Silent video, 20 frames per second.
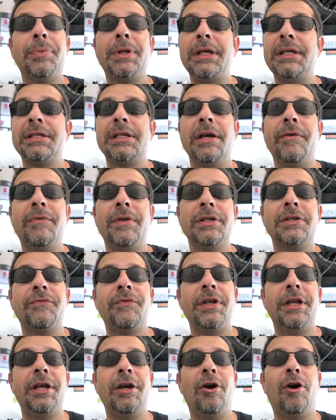Please give this
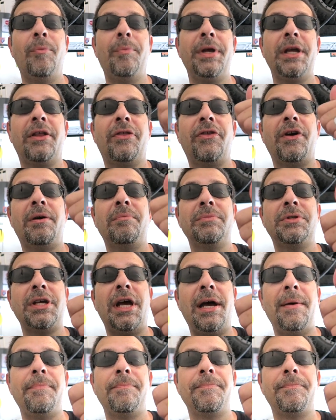video a big thumbs
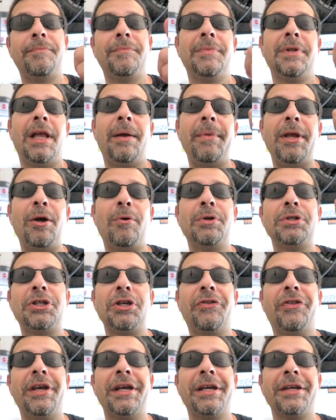up. Let me know what
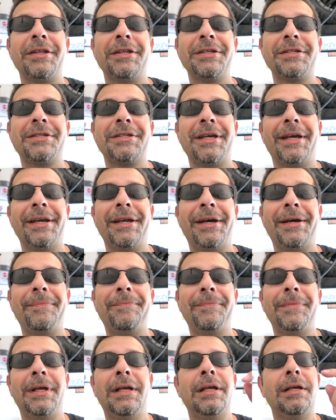you think of this
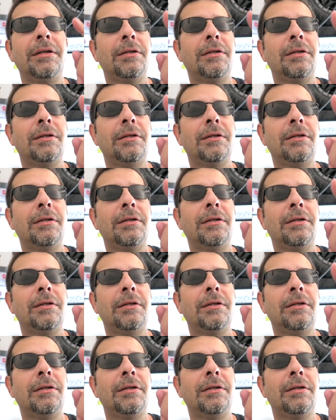setup.